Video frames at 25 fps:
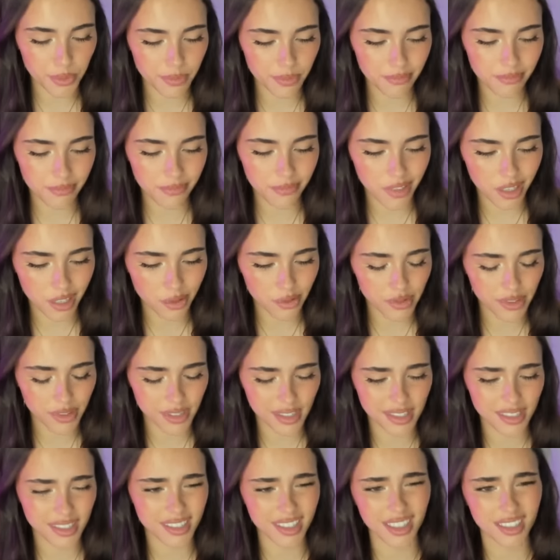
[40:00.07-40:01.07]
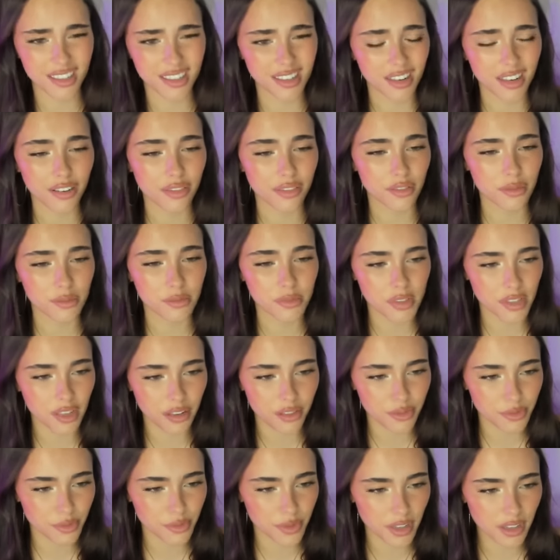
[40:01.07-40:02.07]
you know sees a tiktok of
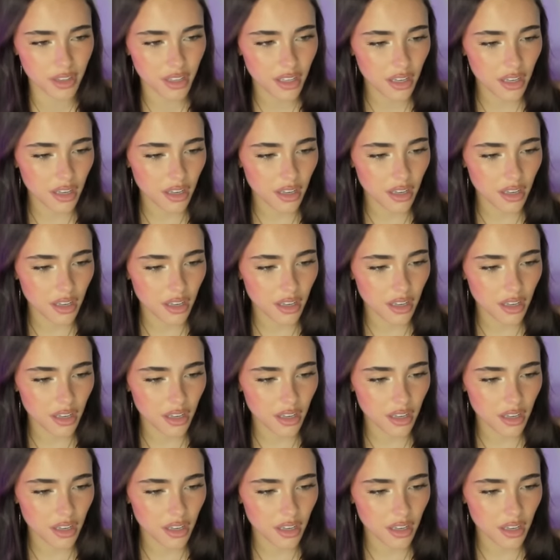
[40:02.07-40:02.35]
themselves with